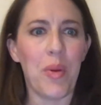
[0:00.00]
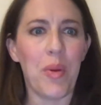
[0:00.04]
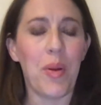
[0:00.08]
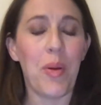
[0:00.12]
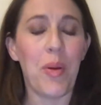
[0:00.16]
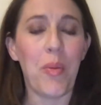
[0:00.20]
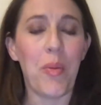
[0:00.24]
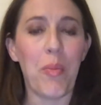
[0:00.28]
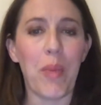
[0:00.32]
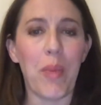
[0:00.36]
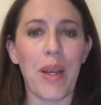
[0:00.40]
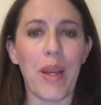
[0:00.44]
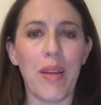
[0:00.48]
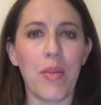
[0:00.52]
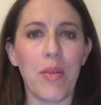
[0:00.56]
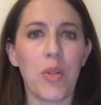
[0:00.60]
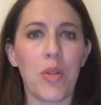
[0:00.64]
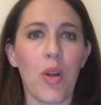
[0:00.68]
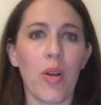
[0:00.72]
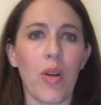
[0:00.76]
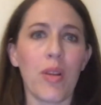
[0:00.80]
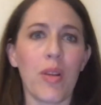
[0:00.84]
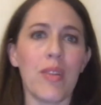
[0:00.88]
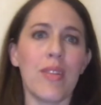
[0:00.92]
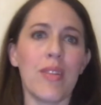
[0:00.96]
My
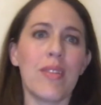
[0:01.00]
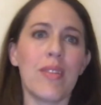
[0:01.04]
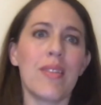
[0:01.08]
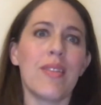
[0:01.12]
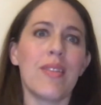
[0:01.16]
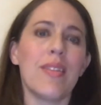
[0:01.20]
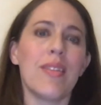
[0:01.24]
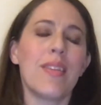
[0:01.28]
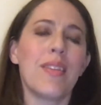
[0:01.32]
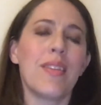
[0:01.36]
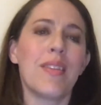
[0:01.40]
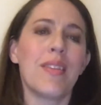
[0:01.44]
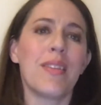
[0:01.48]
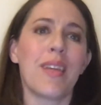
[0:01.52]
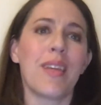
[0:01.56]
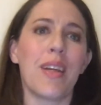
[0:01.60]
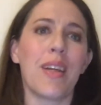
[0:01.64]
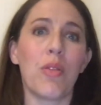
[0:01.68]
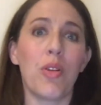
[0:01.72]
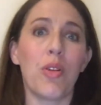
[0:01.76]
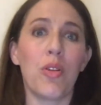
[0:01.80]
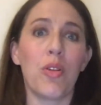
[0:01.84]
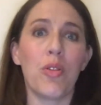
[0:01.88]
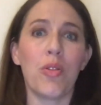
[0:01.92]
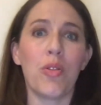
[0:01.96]
talk is
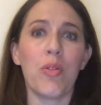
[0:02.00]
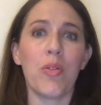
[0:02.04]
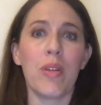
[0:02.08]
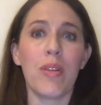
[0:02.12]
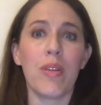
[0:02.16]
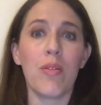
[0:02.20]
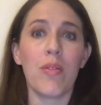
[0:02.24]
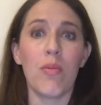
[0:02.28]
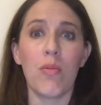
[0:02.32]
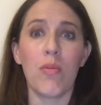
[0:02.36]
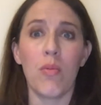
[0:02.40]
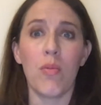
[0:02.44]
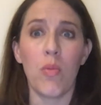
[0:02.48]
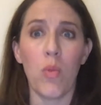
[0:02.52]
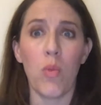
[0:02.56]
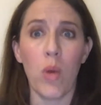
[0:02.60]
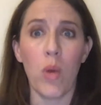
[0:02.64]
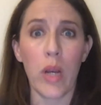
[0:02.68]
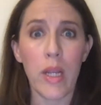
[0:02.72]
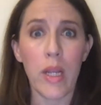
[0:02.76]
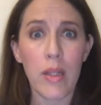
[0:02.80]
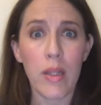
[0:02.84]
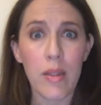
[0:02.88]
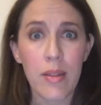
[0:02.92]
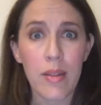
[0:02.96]
titled, "You're Doing
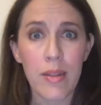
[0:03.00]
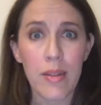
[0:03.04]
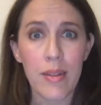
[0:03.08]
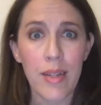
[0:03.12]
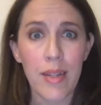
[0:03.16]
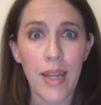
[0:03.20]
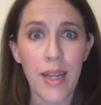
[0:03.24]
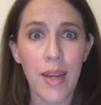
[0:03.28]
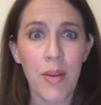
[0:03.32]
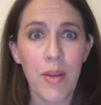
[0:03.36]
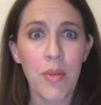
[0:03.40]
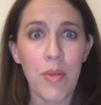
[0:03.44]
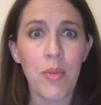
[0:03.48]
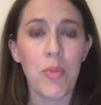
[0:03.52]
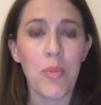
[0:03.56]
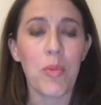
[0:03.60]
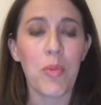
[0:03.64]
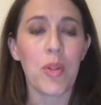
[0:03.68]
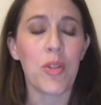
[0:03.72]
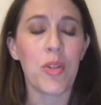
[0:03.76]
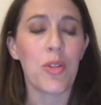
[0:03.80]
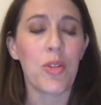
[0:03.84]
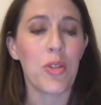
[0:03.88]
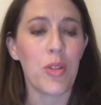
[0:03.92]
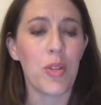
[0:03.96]
What Now?"
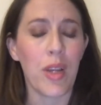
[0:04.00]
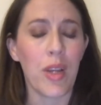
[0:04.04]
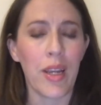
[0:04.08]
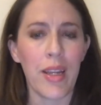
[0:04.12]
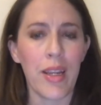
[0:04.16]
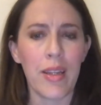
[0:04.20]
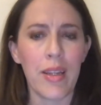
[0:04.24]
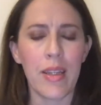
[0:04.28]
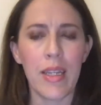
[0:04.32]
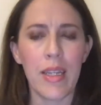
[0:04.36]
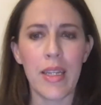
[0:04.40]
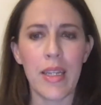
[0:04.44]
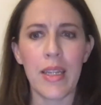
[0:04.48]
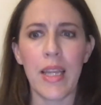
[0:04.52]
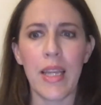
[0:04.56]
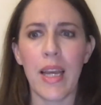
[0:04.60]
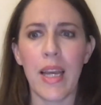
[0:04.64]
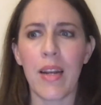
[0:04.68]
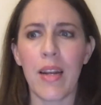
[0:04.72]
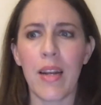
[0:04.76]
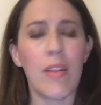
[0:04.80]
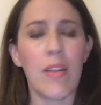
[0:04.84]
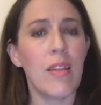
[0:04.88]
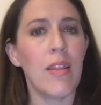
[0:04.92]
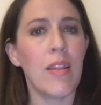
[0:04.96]
which I get
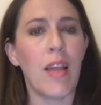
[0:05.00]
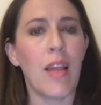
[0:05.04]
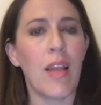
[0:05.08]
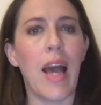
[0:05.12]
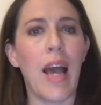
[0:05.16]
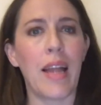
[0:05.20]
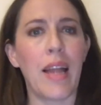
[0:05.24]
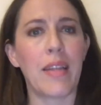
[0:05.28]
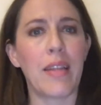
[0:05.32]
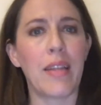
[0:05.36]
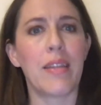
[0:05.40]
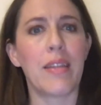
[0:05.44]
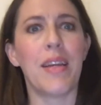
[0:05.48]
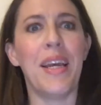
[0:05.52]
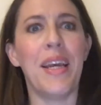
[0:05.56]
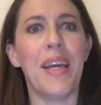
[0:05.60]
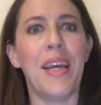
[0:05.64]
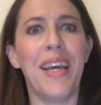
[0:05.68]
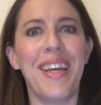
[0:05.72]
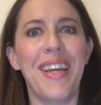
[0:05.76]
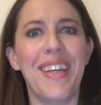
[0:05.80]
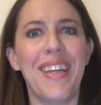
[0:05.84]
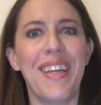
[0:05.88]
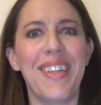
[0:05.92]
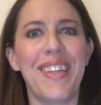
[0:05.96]
that a lot.
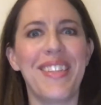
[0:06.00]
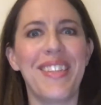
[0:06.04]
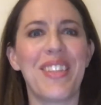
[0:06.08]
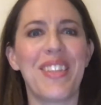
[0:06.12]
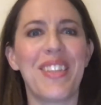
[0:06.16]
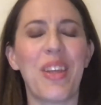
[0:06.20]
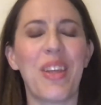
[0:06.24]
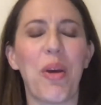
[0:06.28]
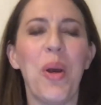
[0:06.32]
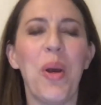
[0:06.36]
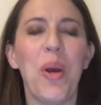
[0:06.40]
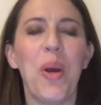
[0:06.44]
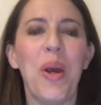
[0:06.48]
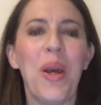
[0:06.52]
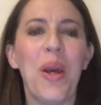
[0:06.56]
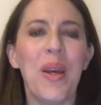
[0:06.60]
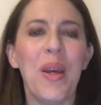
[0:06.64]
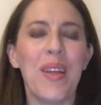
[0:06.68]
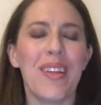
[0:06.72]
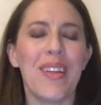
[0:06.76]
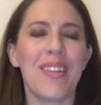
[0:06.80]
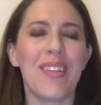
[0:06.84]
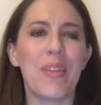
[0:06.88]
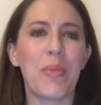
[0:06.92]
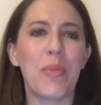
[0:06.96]
So
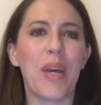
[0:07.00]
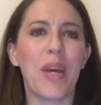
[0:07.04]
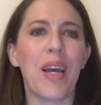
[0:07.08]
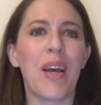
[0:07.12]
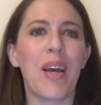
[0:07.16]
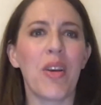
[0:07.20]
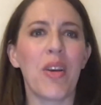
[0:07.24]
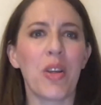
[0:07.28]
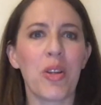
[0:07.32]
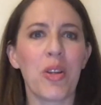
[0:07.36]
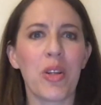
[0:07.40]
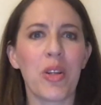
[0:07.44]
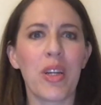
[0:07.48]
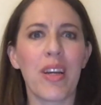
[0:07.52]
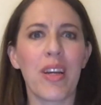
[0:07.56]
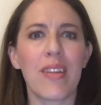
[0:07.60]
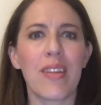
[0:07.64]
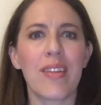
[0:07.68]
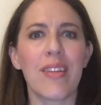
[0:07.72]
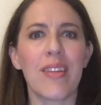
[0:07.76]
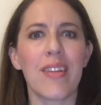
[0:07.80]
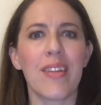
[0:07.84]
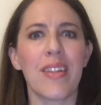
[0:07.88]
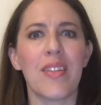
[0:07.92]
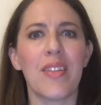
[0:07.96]
it's about how
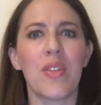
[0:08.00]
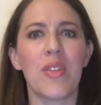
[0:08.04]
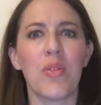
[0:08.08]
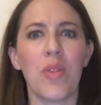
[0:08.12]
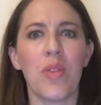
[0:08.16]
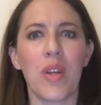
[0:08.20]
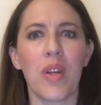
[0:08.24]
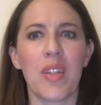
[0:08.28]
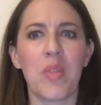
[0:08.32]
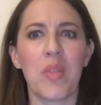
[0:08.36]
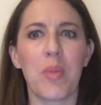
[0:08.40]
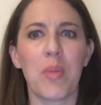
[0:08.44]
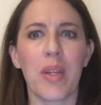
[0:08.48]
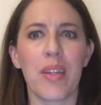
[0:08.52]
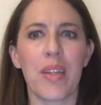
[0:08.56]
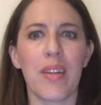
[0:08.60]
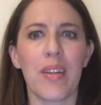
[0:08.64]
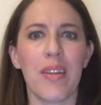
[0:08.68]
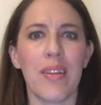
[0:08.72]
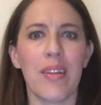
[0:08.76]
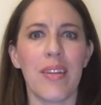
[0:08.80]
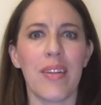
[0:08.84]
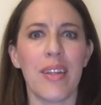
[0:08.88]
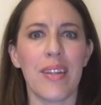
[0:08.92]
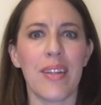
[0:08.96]
curiosity leads to
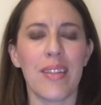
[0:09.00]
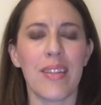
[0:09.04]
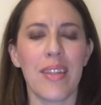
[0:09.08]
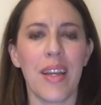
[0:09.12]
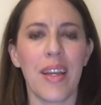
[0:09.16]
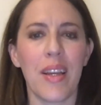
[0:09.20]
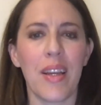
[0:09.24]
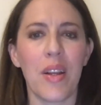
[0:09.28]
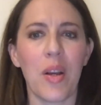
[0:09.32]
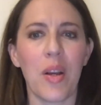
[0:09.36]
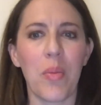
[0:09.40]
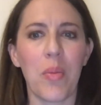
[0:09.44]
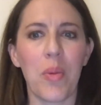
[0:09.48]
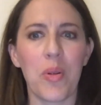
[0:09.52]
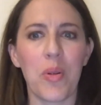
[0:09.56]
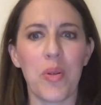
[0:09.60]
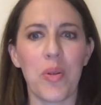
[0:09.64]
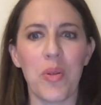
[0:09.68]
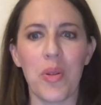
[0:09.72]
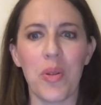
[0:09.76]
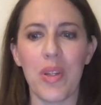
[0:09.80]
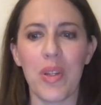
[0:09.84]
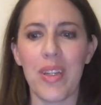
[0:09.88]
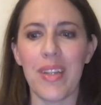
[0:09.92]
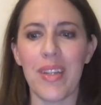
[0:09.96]
unexpected and exciting
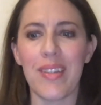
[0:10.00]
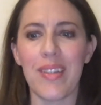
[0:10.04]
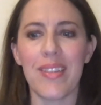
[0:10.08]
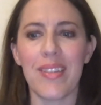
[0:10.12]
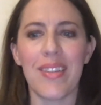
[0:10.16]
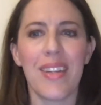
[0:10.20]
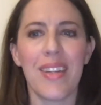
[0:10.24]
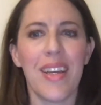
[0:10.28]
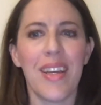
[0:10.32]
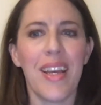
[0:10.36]
opportunities.